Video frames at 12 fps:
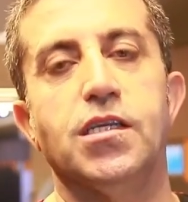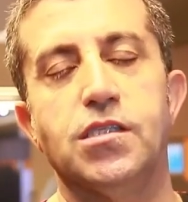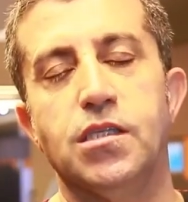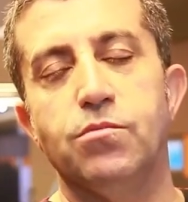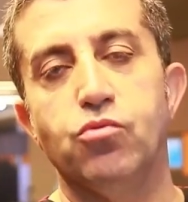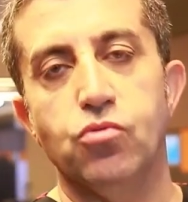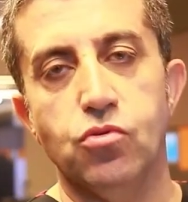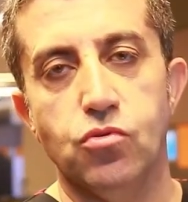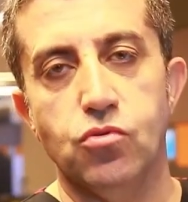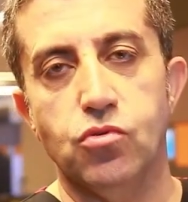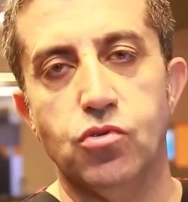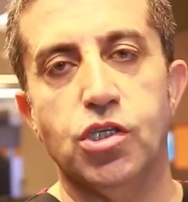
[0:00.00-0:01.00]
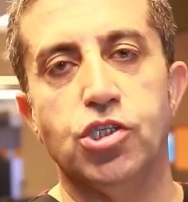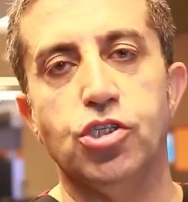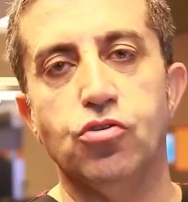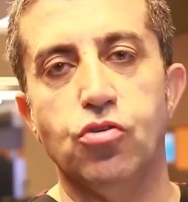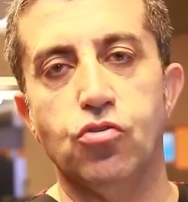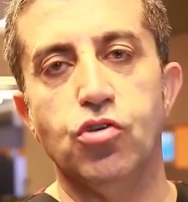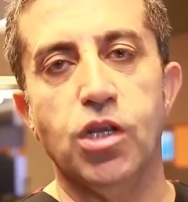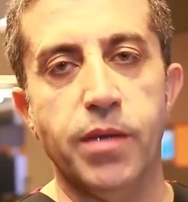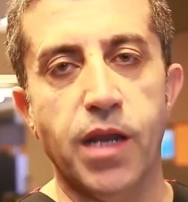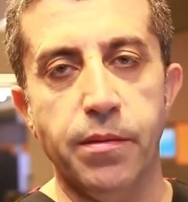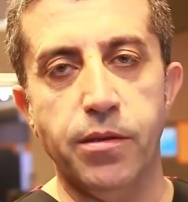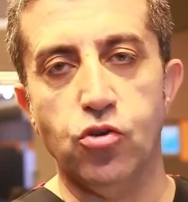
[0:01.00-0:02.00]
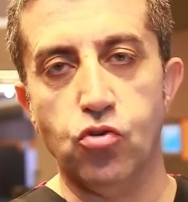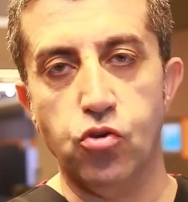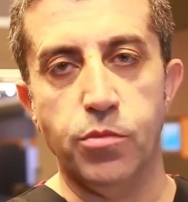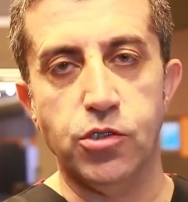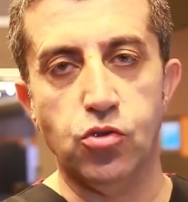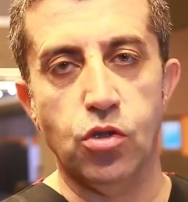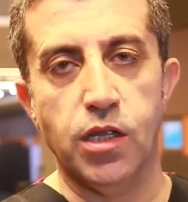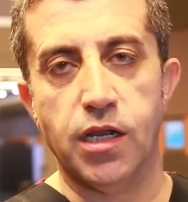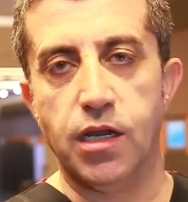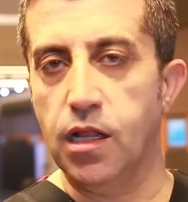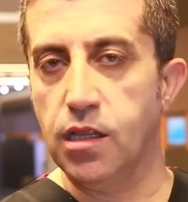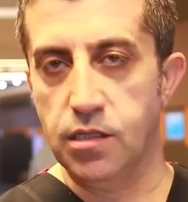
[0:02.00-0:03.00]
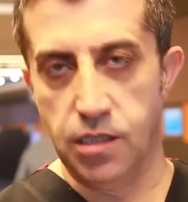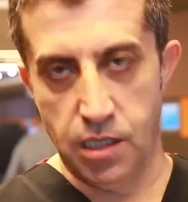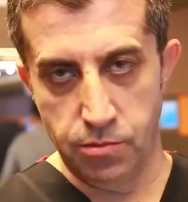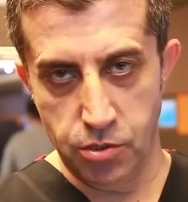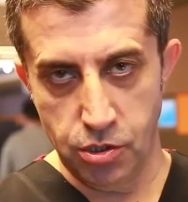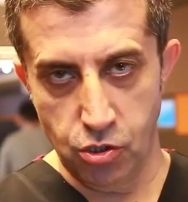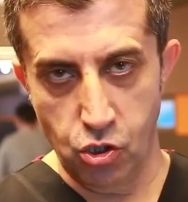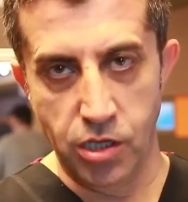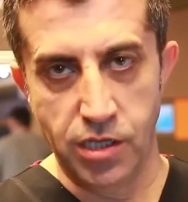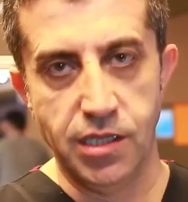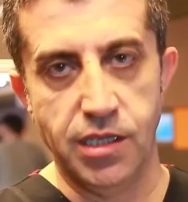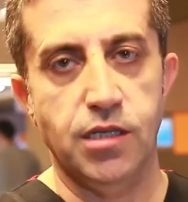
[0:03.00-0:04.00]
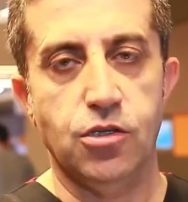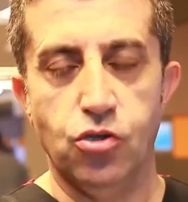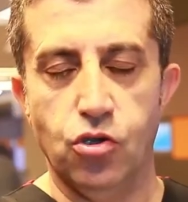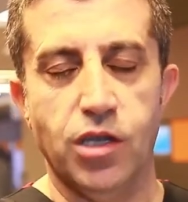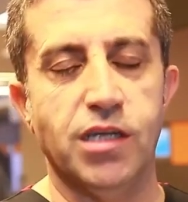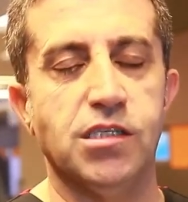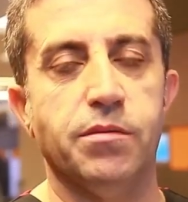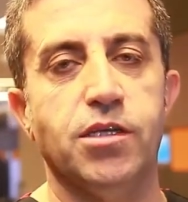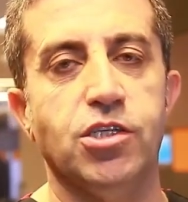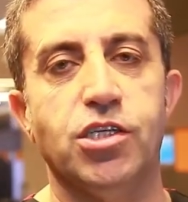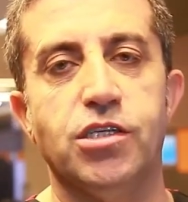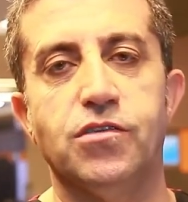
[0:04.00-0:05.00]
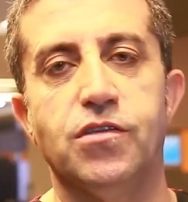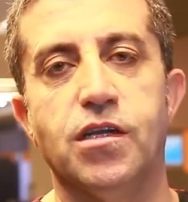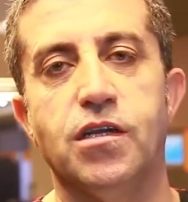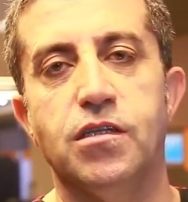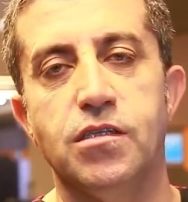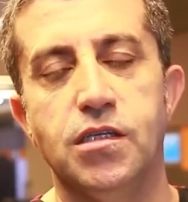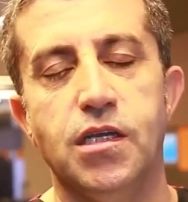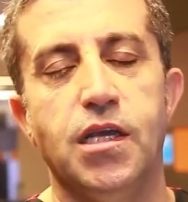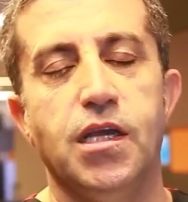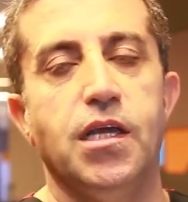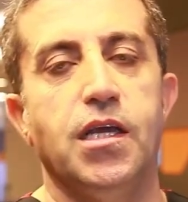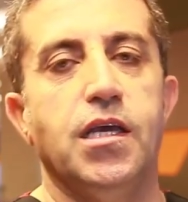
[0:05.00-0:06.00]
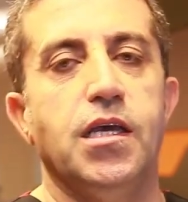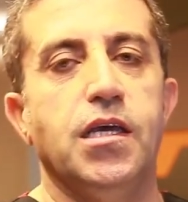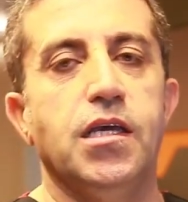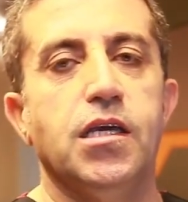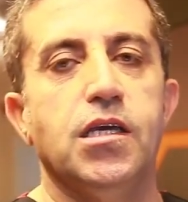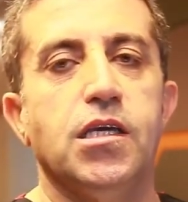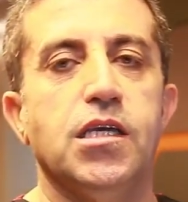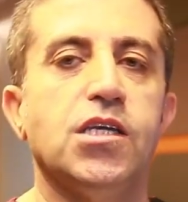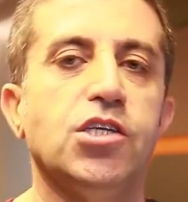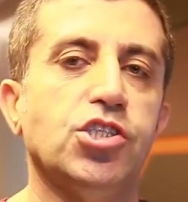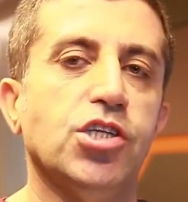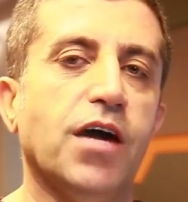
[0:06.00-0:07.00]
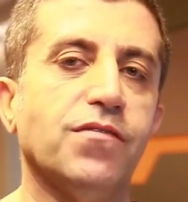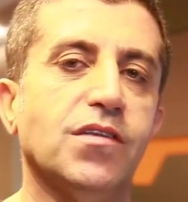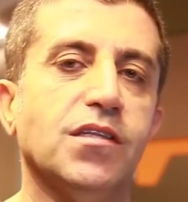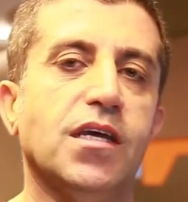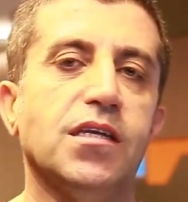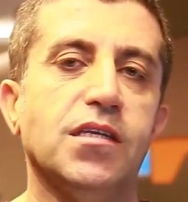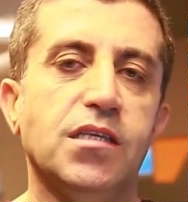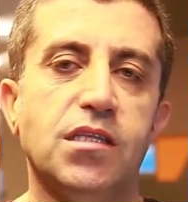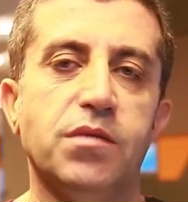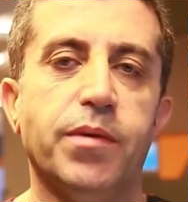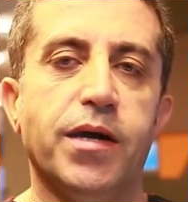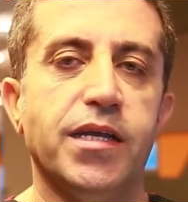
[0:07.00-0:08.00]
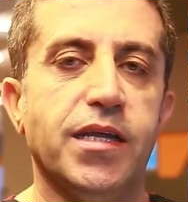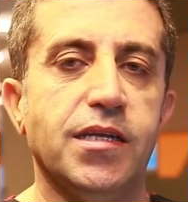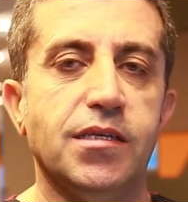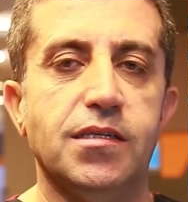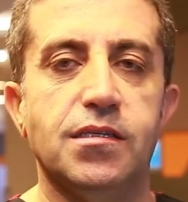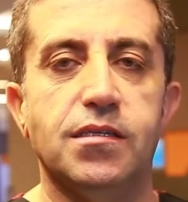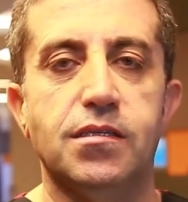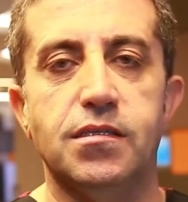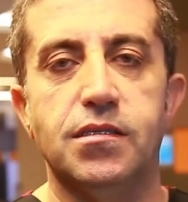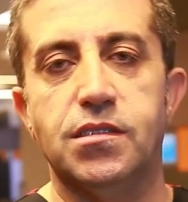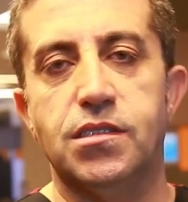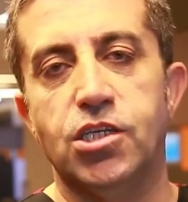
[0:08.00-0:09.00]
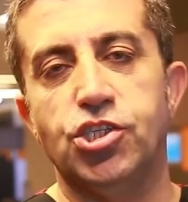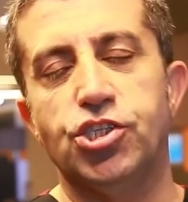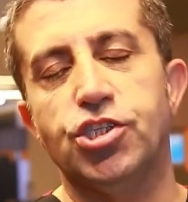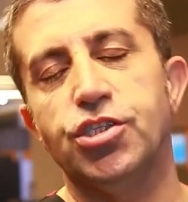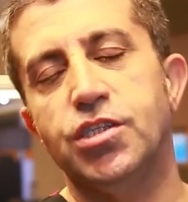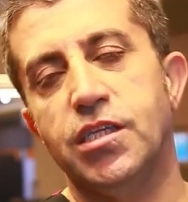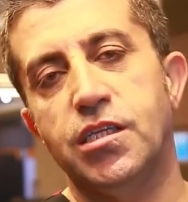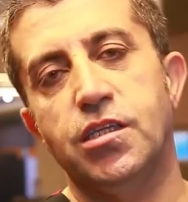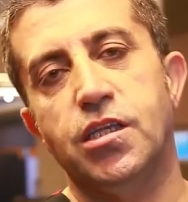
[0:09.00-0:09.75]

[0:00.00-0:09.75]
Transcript: In general, the usage of the medications after surgery is easy. When does growing hair begins?